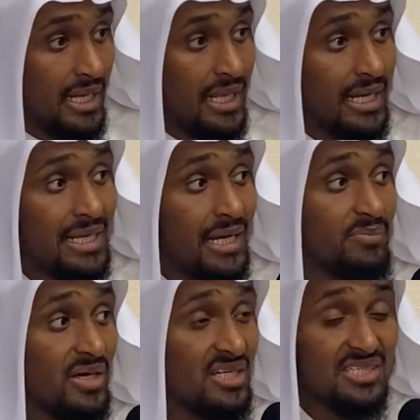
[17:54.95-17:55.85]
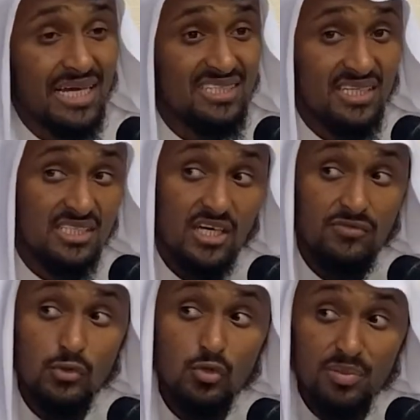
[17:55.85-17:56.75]
Lakin Abdullah's assets
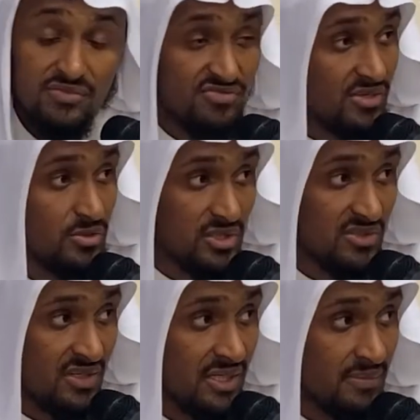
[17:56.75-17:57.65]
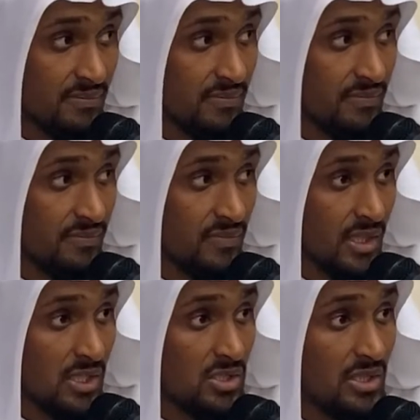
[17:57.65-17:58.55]
have all been frozen, right?
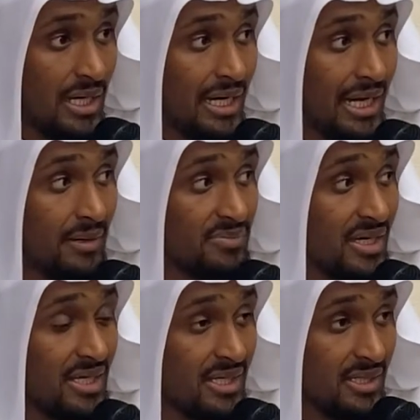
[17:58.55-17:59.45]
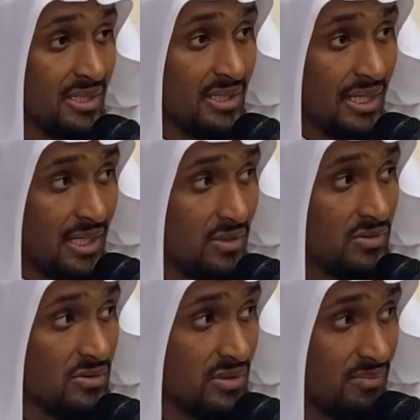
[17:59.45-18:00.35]
Abdullah,
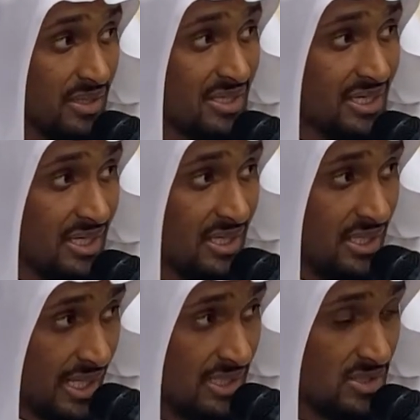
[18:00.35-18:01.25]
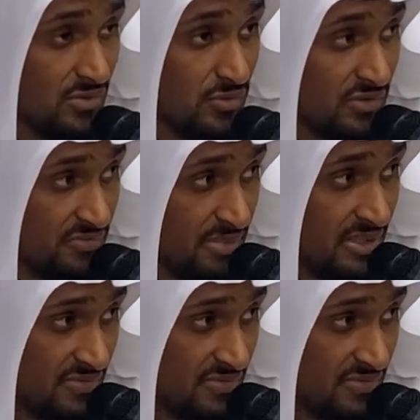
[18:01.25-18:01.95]
now, the money that he has, well, been